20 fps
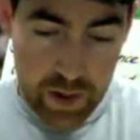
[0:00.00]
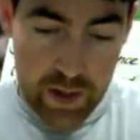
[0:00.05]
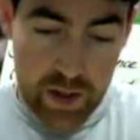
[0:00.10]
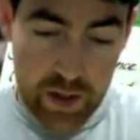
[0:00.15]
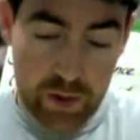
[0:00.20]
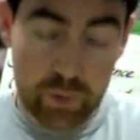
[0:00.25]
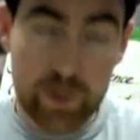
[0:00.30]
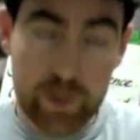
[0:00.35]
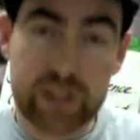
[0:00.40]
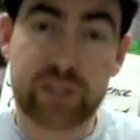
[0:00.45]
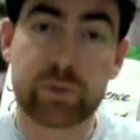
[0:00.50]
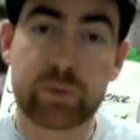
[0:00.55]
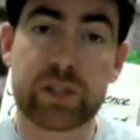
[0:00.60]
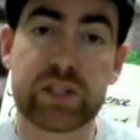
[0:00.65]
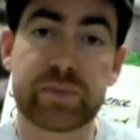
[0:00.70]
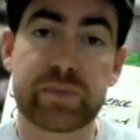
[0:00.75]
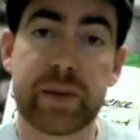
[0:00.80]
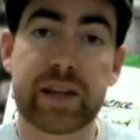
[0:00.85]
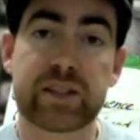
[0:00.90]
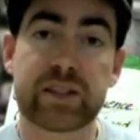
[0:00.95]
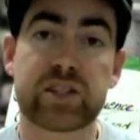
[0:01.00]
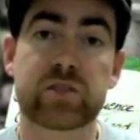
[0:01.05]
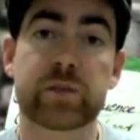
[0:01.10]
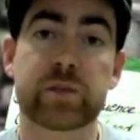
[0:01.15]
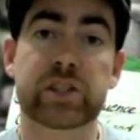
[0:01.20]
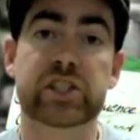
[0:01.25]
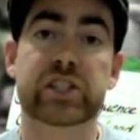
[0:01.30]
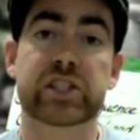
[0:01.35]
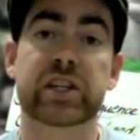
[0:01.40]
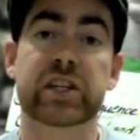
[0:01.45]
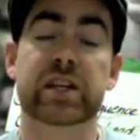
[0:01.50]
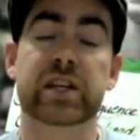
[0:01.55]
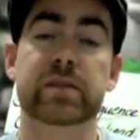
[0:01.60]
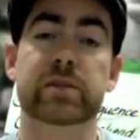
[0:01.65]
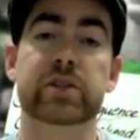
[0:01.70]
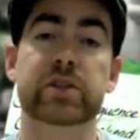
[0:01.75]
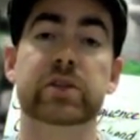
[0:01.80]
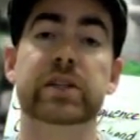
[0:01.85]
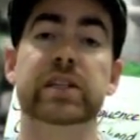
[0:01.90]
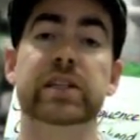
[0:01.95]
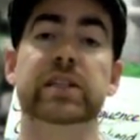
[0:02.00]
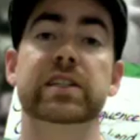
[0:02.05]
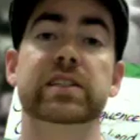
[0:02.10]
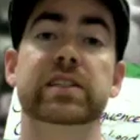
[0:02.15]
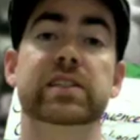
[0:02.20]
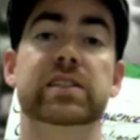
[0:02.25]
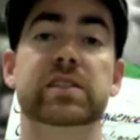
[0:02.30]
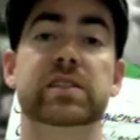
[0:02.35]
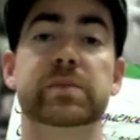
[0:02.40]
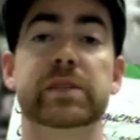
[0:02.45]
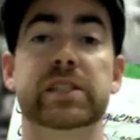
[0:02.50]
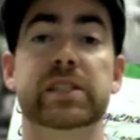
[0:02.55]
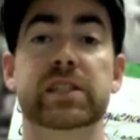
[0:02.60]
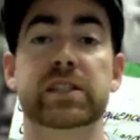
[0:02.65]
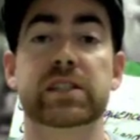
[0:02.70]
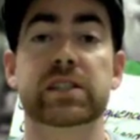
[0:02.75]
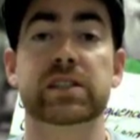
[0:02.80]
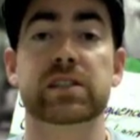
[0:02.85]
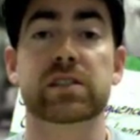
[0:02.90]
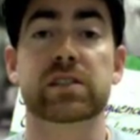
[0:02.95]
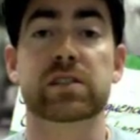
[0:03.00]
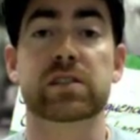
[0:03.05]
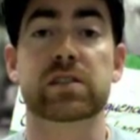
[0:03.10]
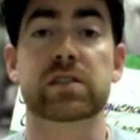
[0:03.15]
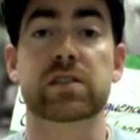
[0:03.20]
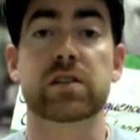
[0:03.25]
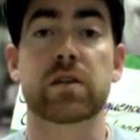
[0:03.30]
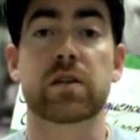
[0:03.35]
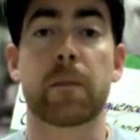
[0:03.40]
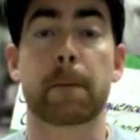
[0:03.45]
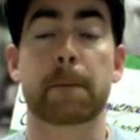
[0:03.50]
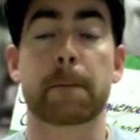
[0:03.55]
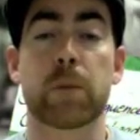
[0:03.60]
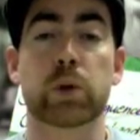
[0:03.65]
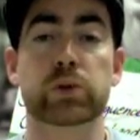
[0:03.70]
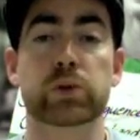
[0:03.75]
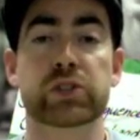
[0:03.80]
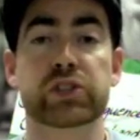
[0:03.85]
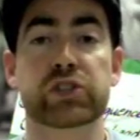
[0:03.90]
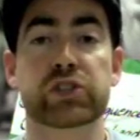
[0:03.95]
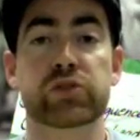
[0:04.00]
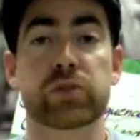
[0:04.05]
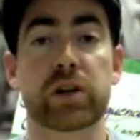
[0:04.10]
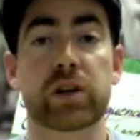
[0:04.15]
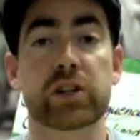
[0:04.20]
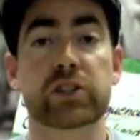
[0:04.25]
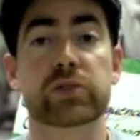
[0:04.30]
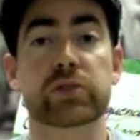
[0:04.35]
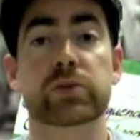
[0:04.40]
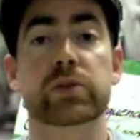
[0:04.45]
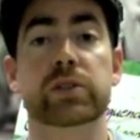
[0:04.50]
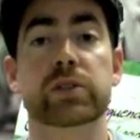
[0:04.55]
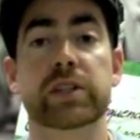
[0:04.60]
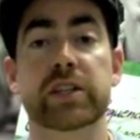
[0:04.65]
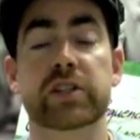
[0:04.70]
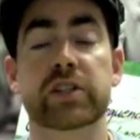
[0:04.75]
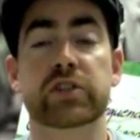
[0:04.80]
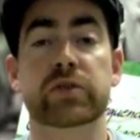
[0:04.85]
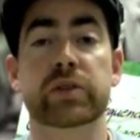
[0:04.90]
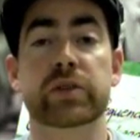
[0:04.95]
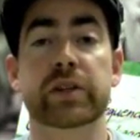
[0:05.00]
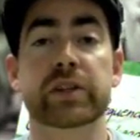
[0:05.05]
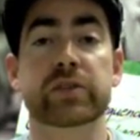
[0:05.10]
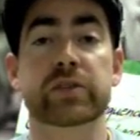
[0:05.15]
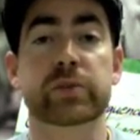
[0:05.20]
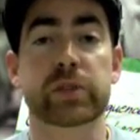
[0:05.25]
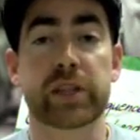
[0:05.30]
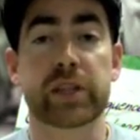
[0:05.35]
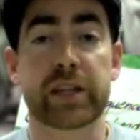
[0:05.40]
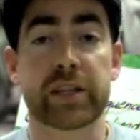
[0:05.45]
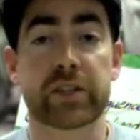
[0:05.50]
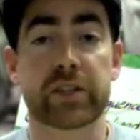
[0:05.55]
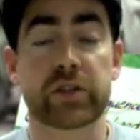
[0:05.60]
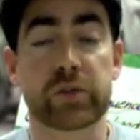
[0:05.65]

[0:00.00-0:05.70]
And the reason we spend so much time doing this is because most structural injuries related to